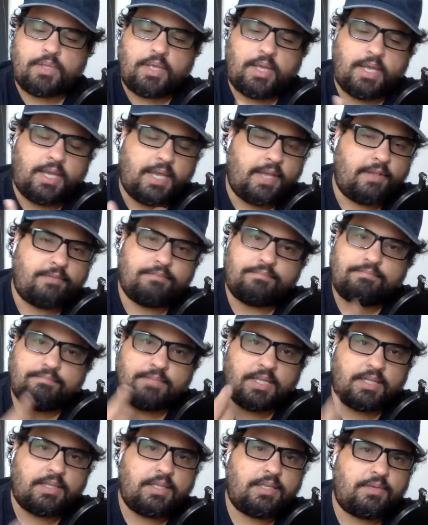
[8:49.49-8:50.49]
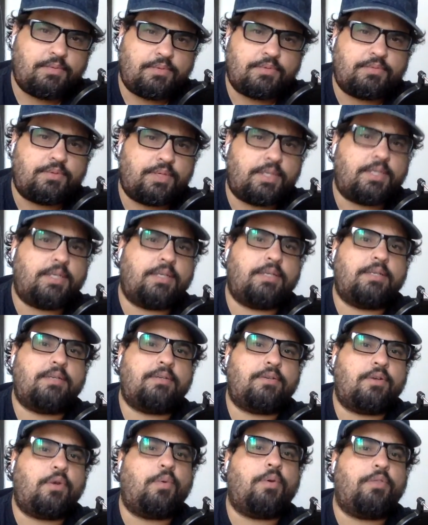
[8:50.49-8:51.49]
Again, I think he was
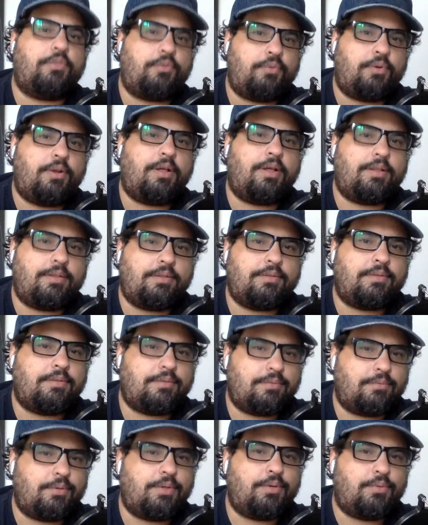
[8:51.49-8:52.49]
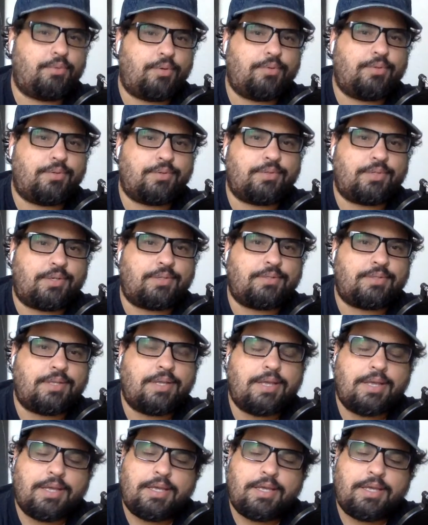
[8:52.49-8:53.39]
really going through a lot when he wrote those songs.